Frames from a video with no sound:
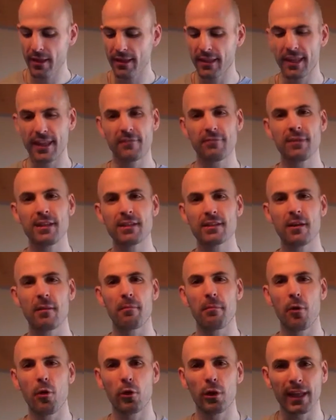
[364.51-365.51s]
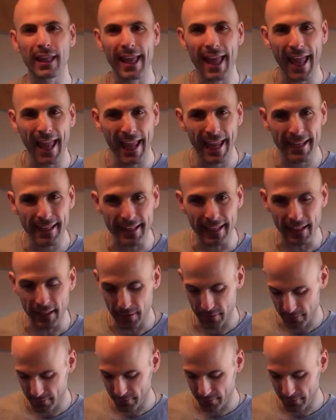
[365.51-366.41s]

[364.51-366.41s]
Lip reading: Give me a bowl of candy.